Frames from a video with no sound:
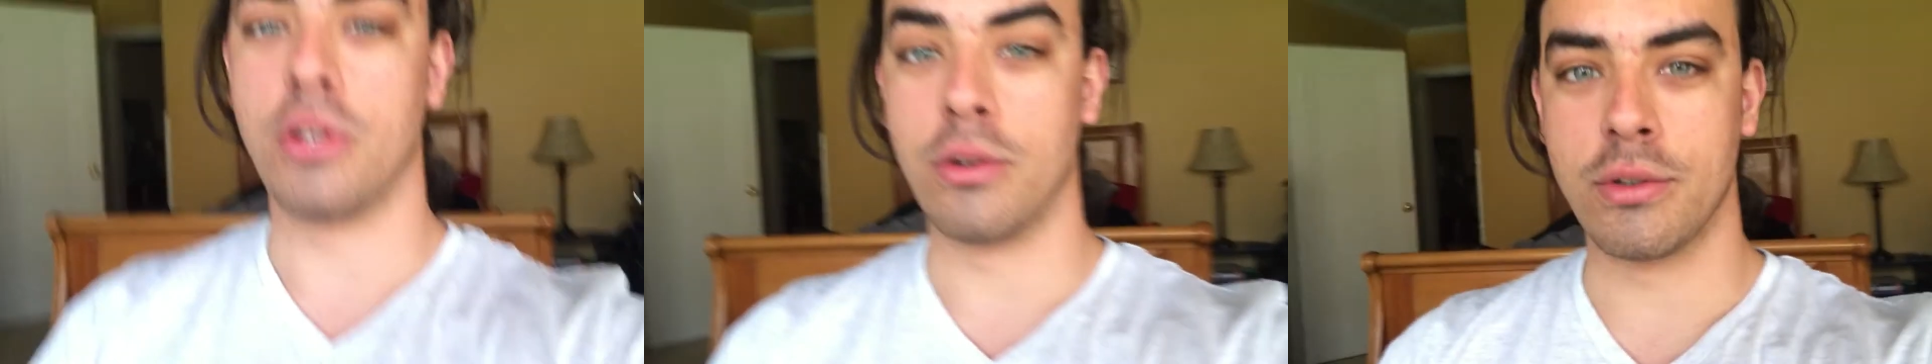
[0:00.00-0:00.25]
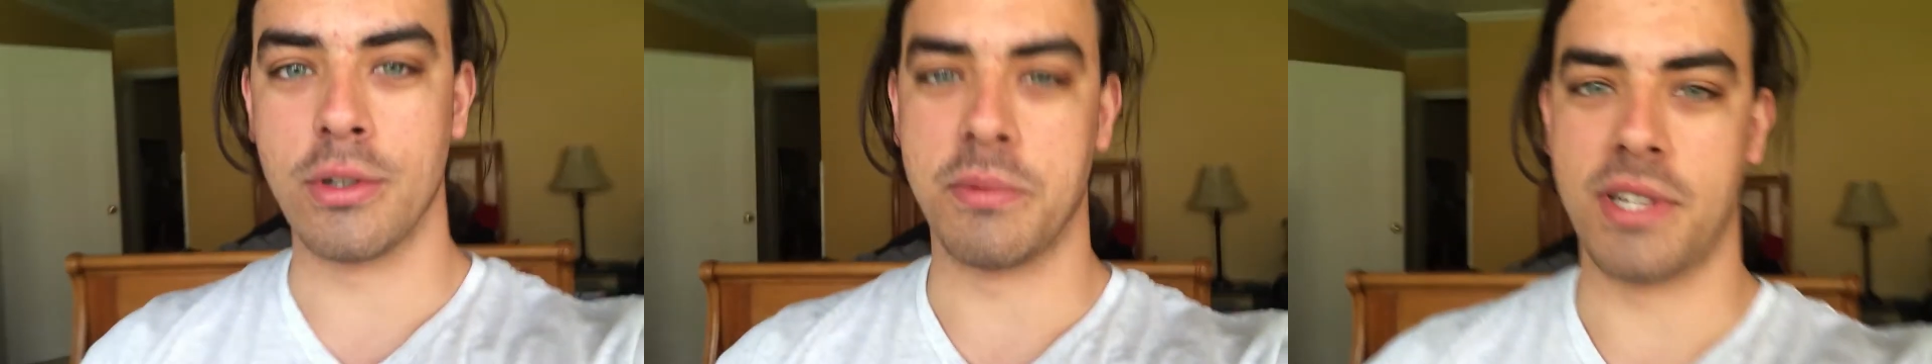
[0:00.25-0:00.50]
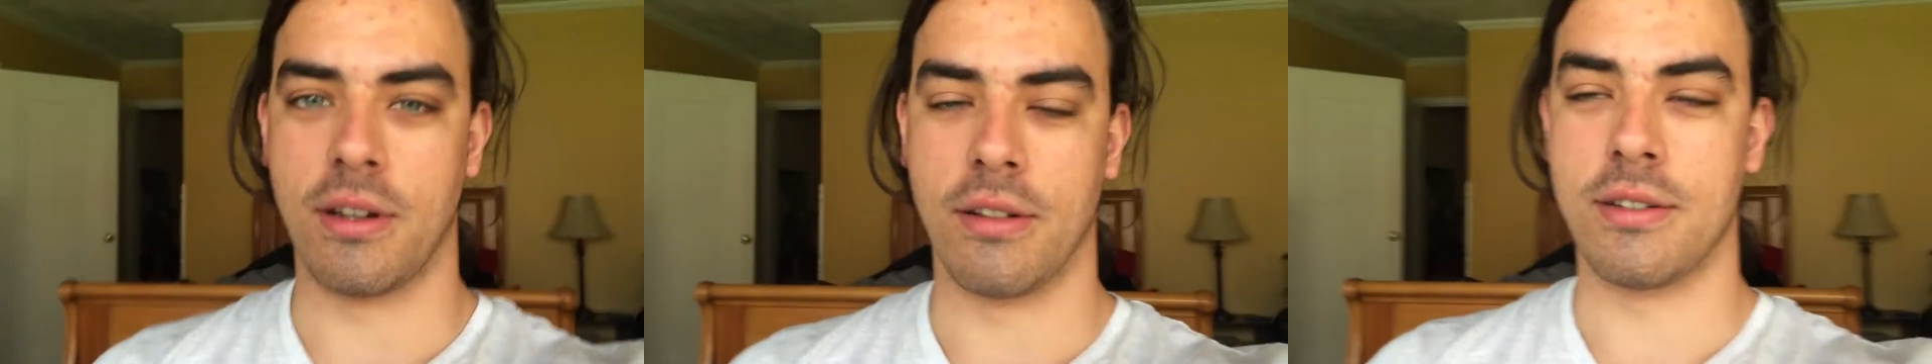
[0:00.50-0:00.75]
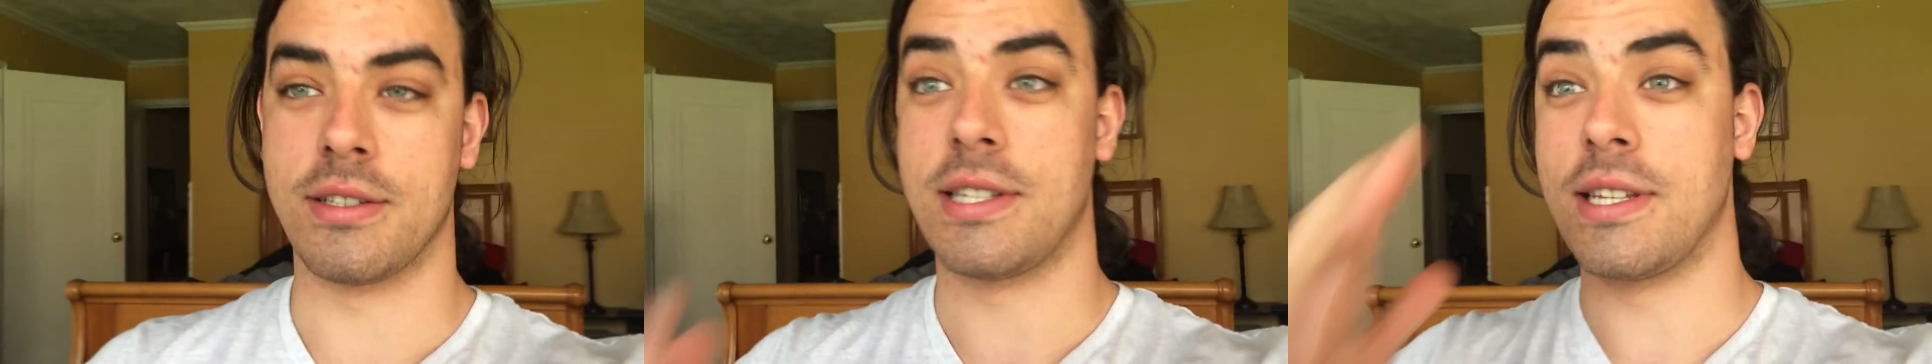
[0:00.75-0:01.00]
a YouTube
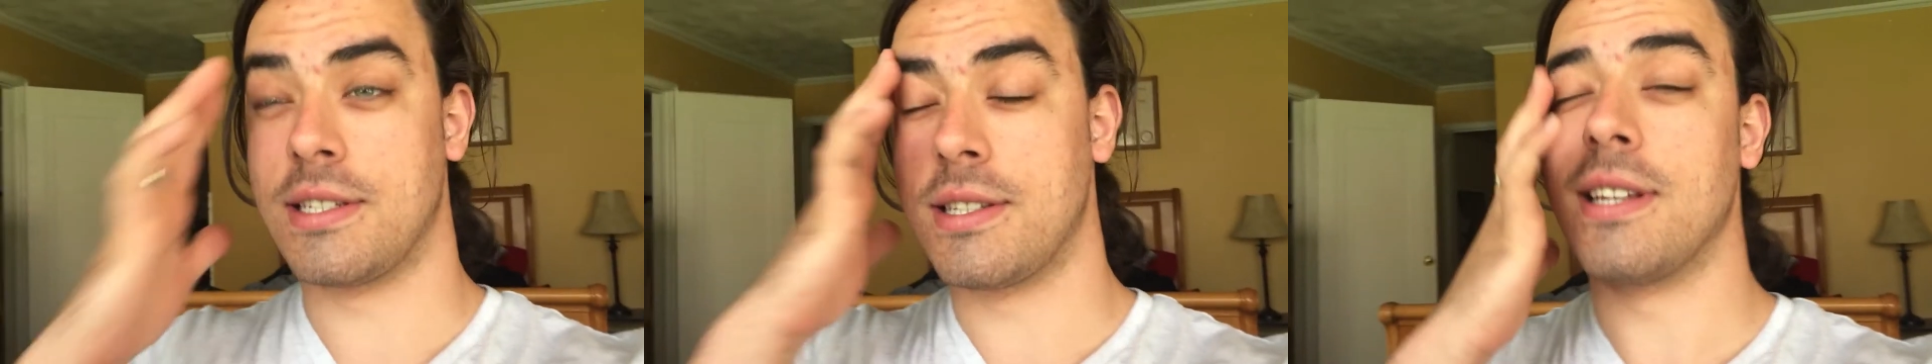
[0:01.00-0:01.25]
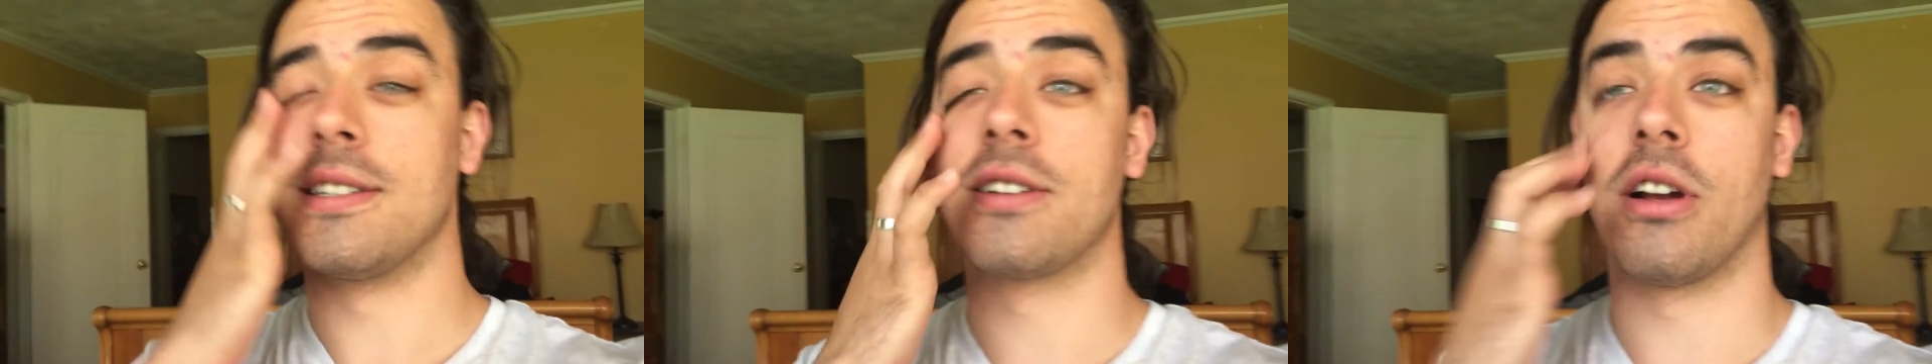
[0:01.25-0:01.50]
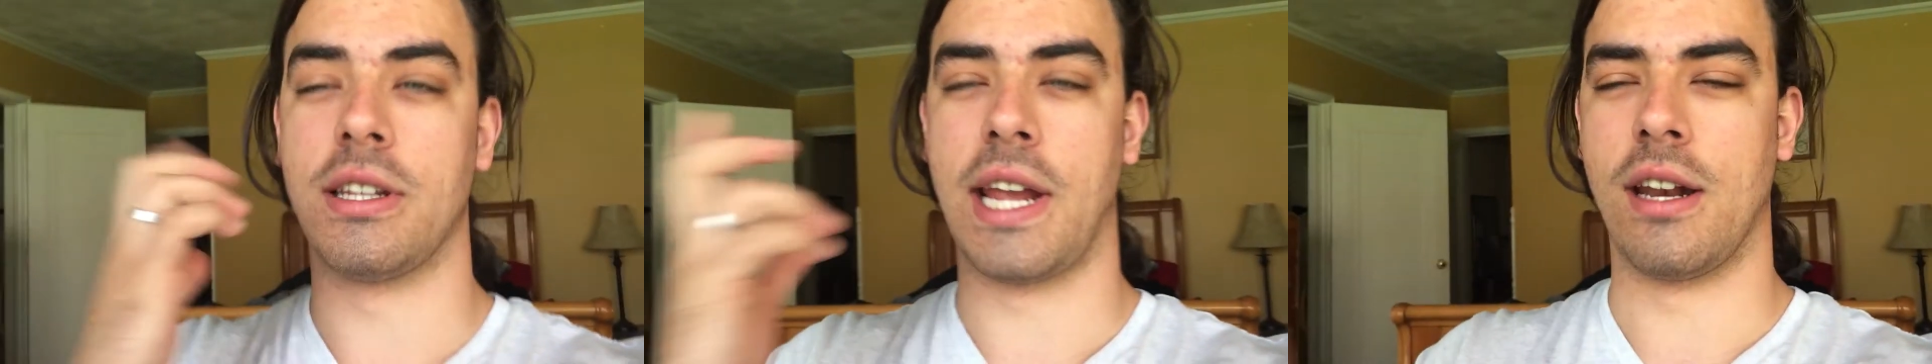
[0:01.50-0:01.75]
channel, there's these things called